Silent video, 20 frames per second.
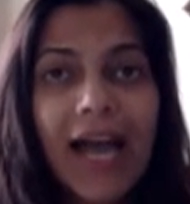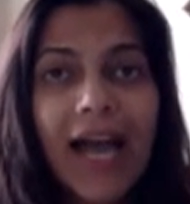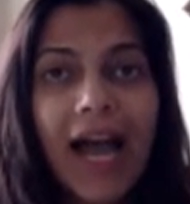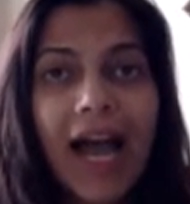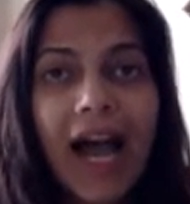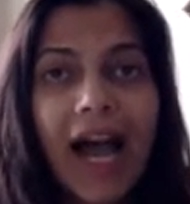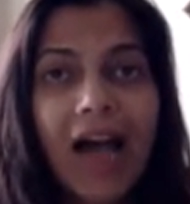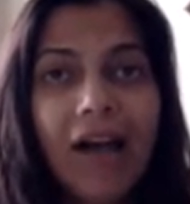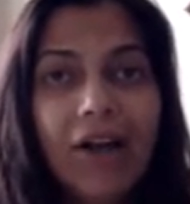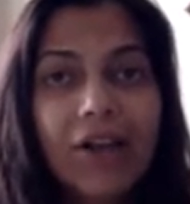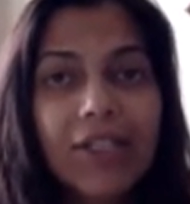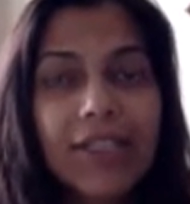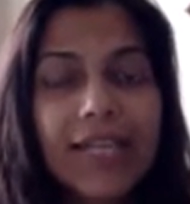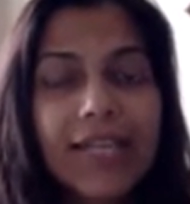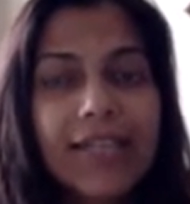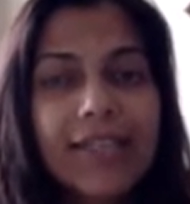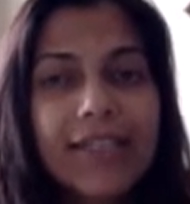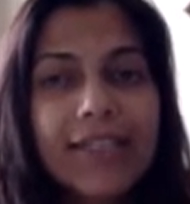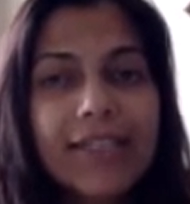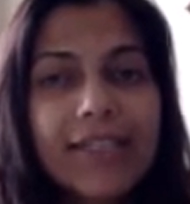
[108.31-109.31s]
Our
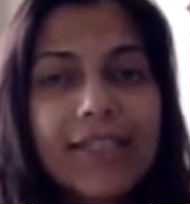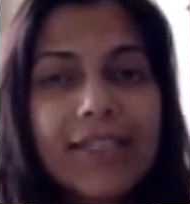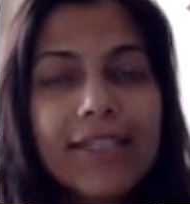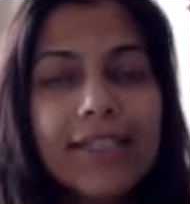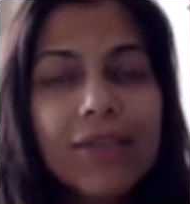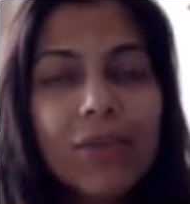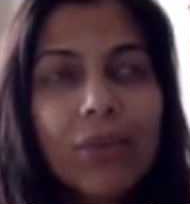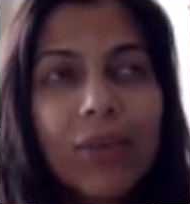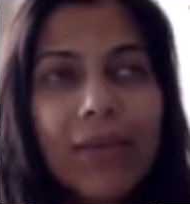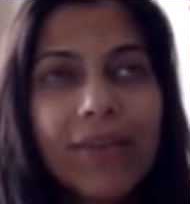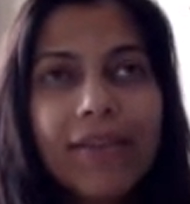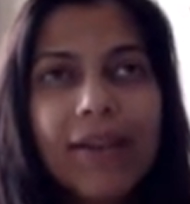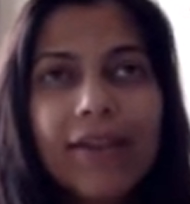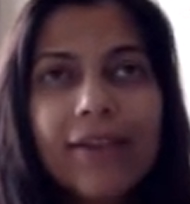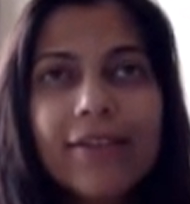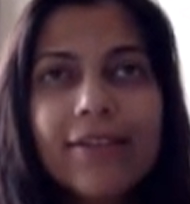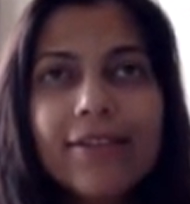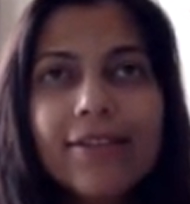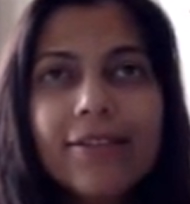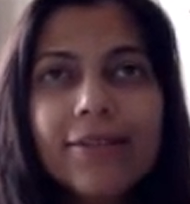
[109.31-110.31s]
content is in a way that
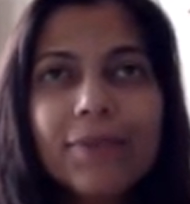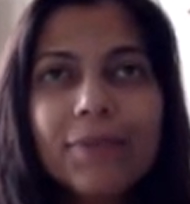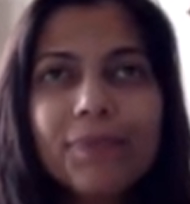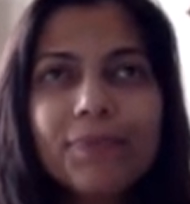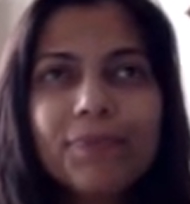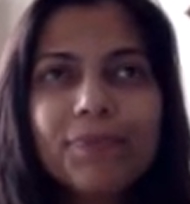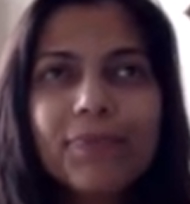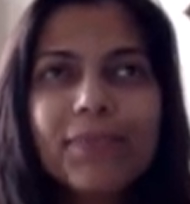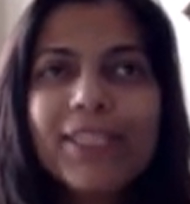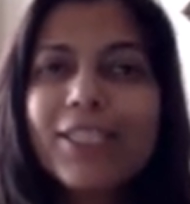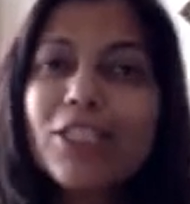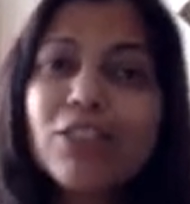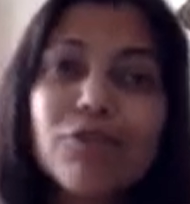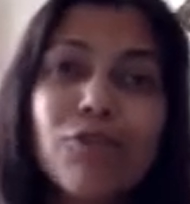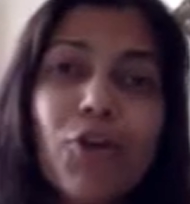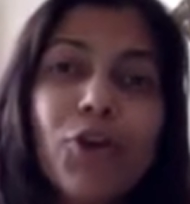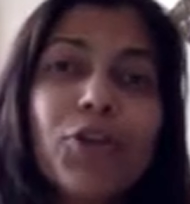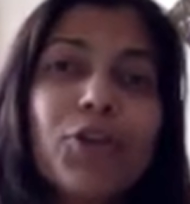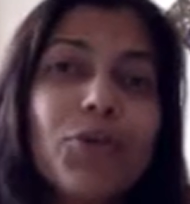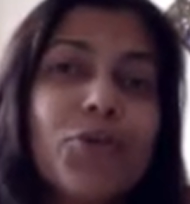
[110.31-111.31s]
it is
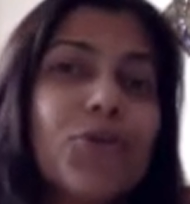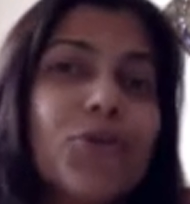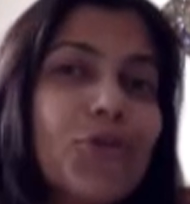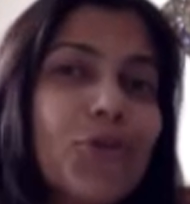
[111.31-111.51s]
for you.